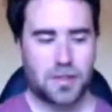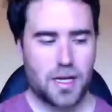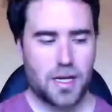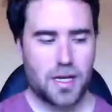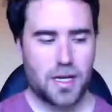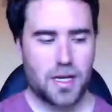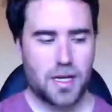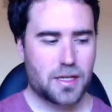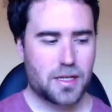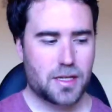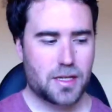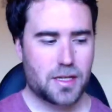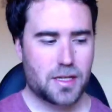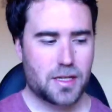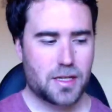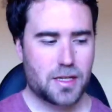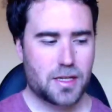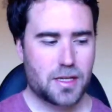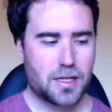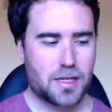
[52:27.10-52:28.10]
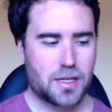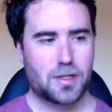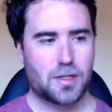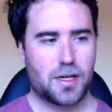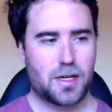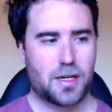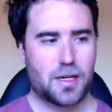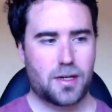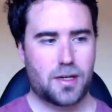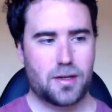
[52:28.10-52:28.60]
pretty much
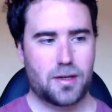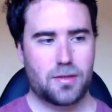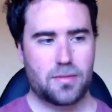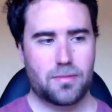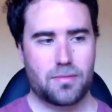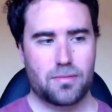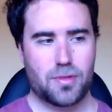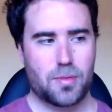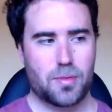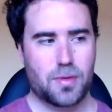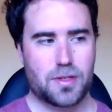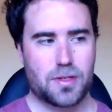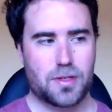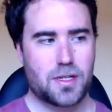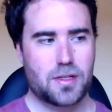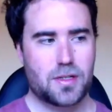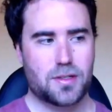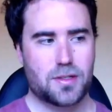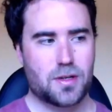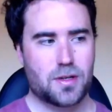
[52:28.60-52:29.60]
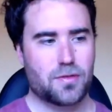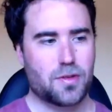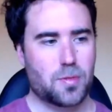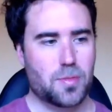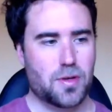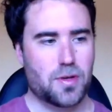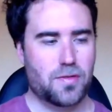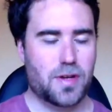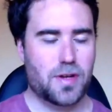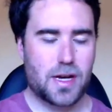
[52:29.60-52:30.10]
it. So I've got a
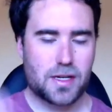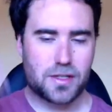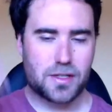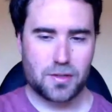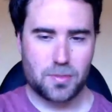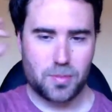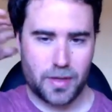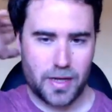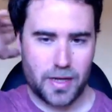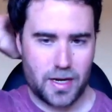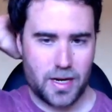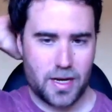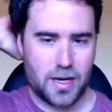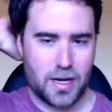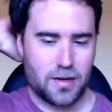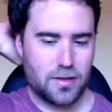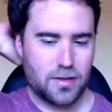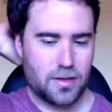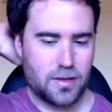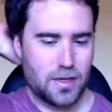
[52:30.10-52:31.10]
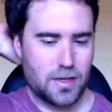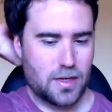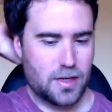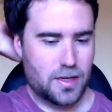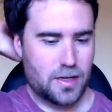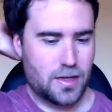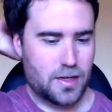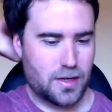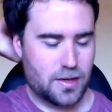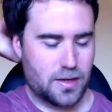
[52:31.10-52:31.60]
bit of an action plan now.
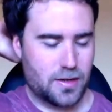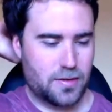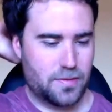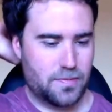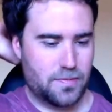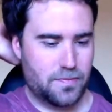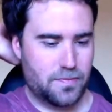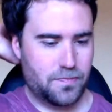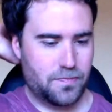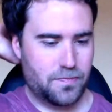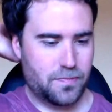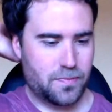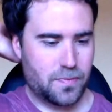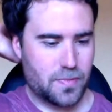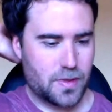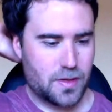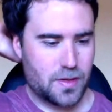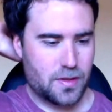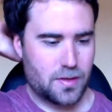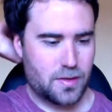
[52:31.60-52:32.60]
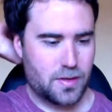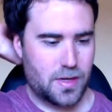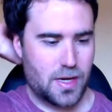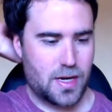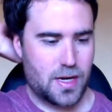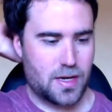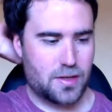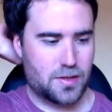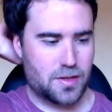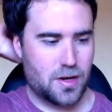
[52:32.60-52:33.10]
So I'm
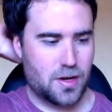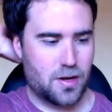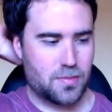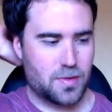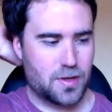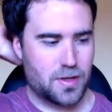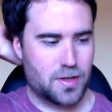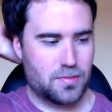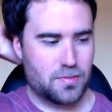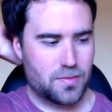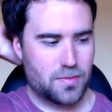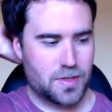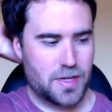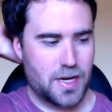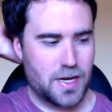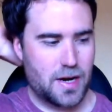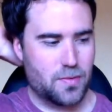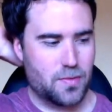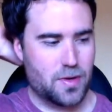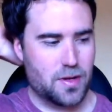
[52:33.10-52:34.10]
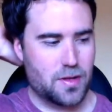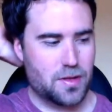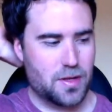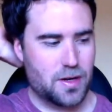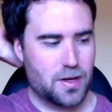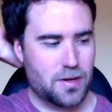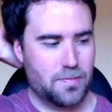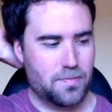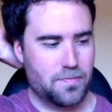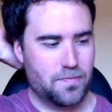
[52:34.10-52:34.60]
going to start with
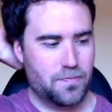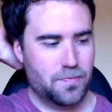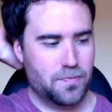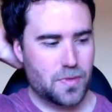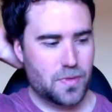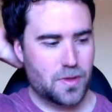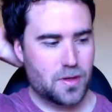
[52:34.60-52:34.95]
talking